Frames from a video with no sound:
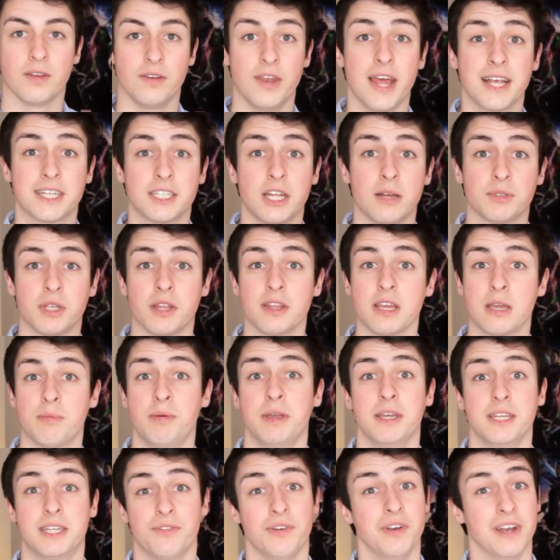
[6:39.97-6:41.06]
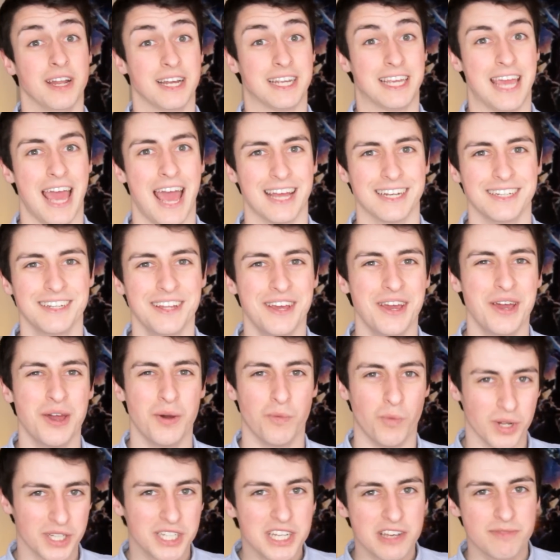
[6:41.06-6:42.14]
Next up, something completely different again,
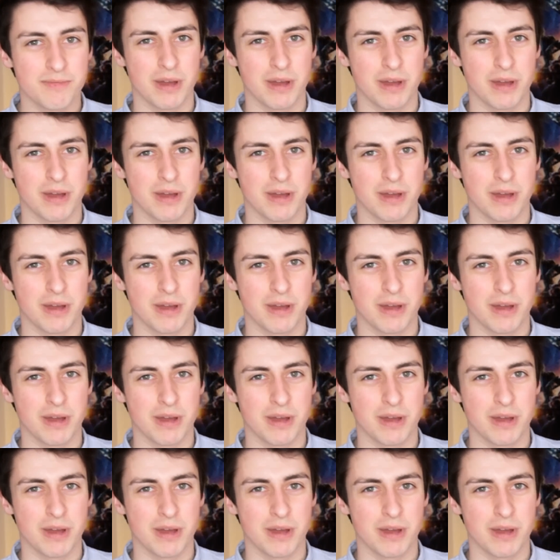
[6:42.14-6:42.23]
What